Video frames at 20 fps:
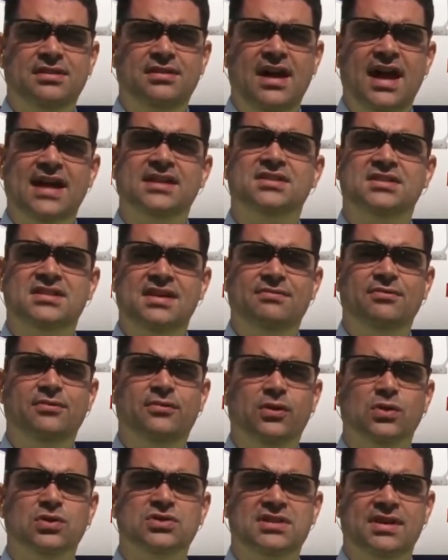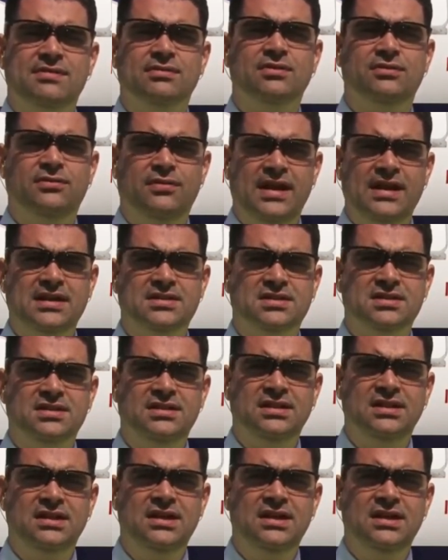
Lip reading: and 747 fleets.